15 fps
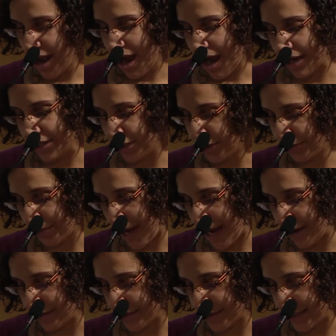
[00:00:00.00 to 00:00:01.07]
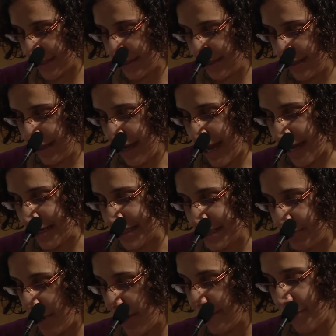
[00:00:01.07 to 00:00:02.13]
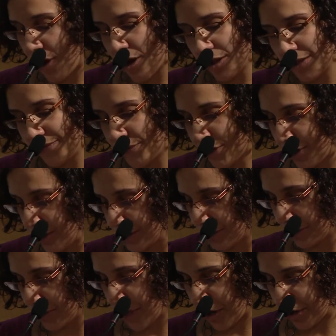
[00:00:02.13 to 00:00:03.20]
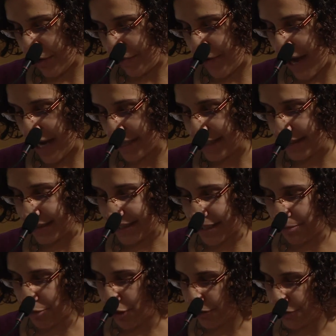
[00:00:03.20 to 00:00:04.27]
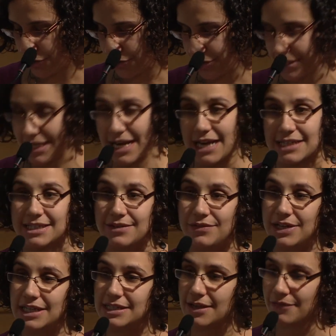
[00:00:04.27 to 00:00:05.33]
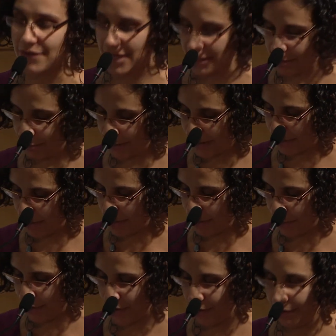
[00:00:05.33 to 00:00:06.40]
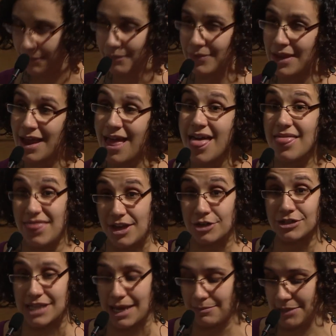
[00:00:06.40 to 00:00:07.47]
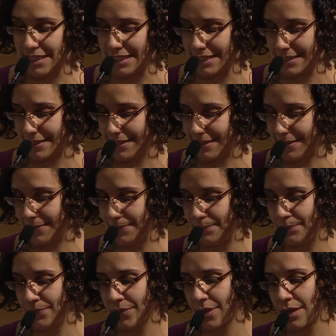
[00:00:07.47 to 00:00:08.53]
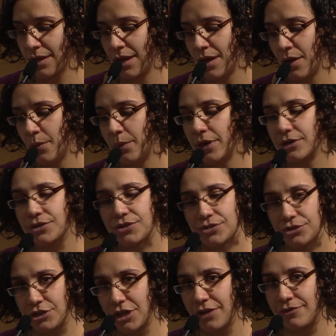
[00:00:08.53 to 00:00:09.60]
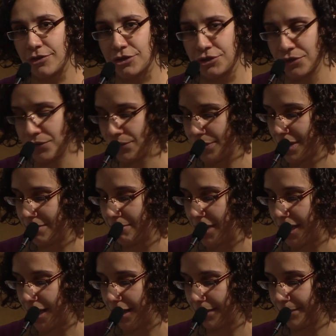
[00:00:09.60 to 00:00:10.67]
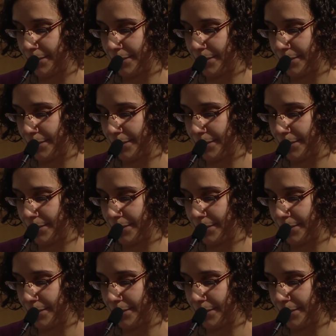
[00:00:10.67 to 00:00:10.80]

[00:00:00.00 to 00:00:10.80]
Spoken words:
I look around, and in spite of all of the cultural artifacts and subcultures and activities available to people, there's emptiness. We are searching for truth and meaning.